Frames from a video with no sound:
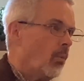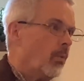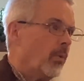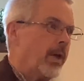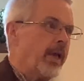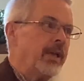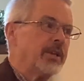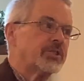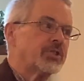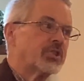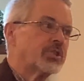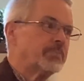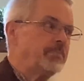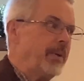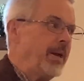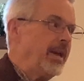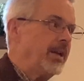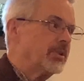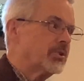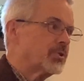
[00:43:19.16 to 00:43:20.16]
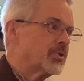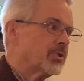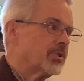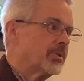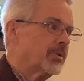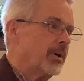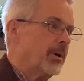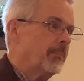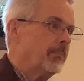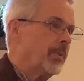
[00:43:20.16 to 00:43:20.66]
his
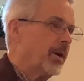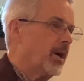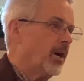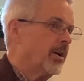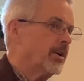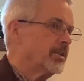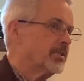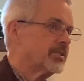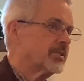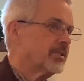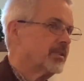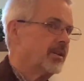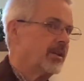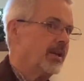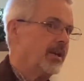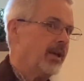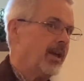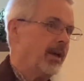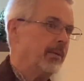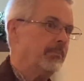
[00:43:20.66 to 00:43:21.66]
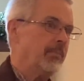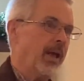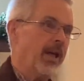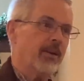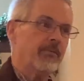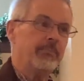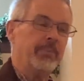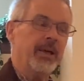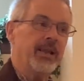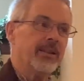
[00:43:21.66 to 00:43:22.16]
speech because it may
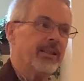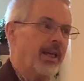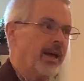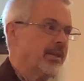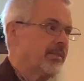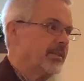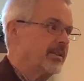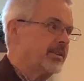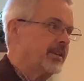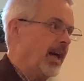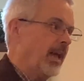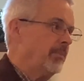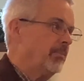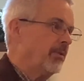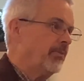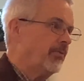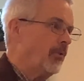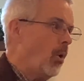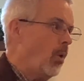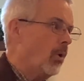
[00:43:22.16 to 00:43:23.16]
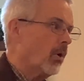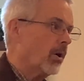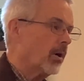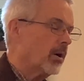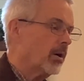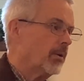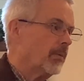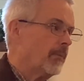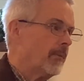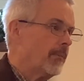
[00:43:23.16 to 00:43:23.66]
have been like the day
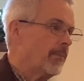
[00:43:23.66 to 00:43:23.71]
before